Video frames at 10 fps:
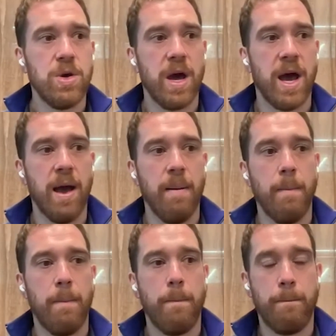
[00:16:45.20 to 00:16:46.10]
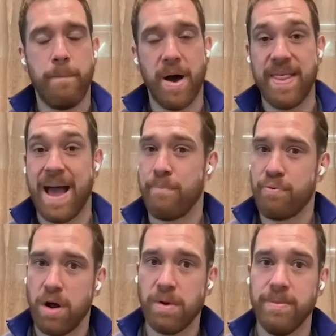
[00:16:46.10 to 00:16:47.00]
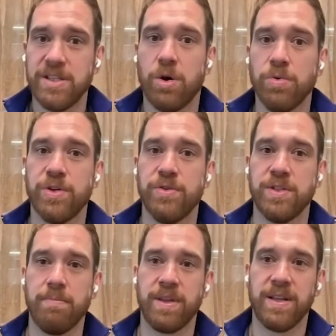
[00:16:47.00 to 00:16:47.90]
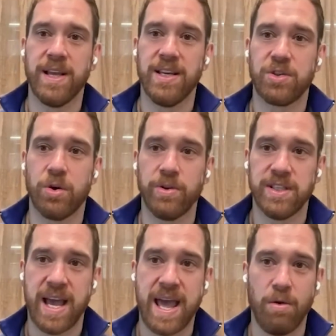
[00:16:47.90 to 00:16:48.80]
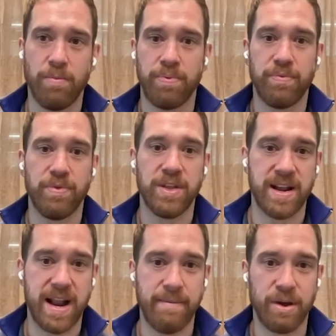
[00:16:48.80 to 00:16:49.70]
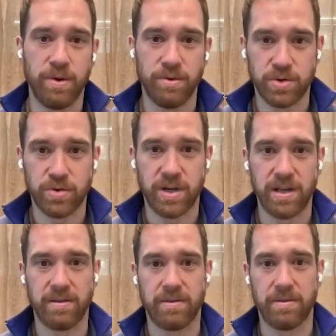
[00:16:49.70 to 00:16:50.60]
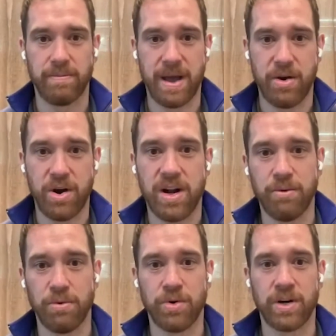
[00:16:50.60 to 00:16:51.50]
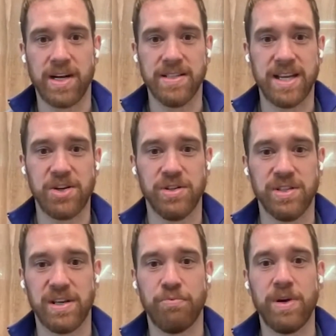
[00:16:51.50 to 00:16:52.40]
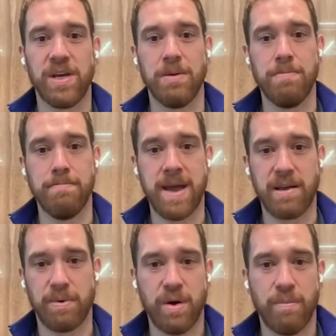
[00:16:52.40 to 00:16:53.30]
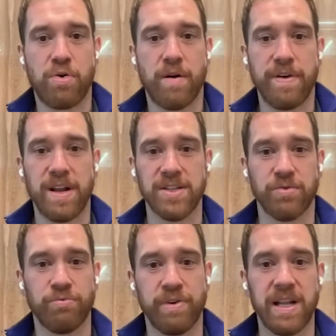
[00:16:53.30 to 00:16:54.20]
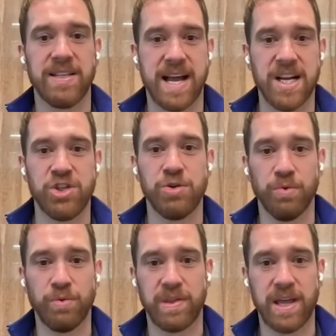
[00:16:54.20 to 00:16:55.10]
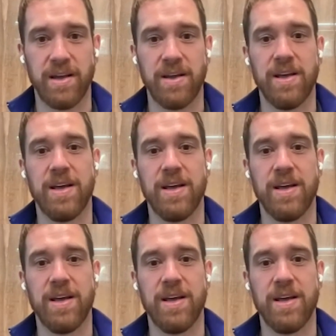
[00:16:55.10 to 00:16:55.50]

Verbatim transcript: Uh, but that problem is also something that is going to help the dynamic we were talking about earlier with organizations. If we can make, but your profit is a really tangible thing.